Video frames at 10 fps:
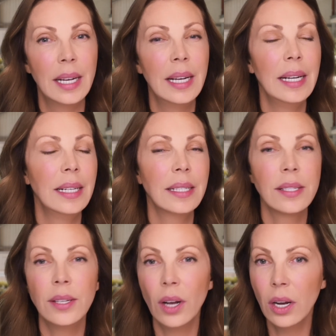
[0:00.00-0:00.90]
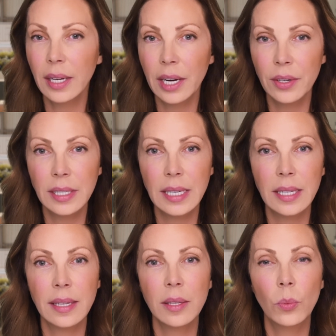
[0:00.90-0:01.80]
It does not guarantee
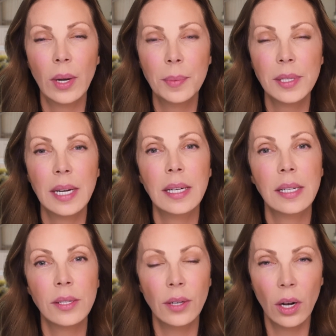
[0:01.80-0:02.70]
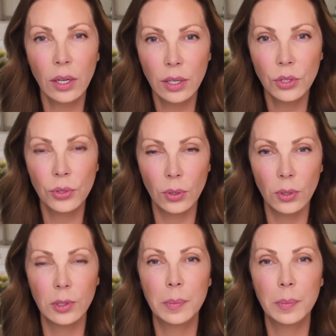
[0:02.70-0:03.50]
that the website is not controlled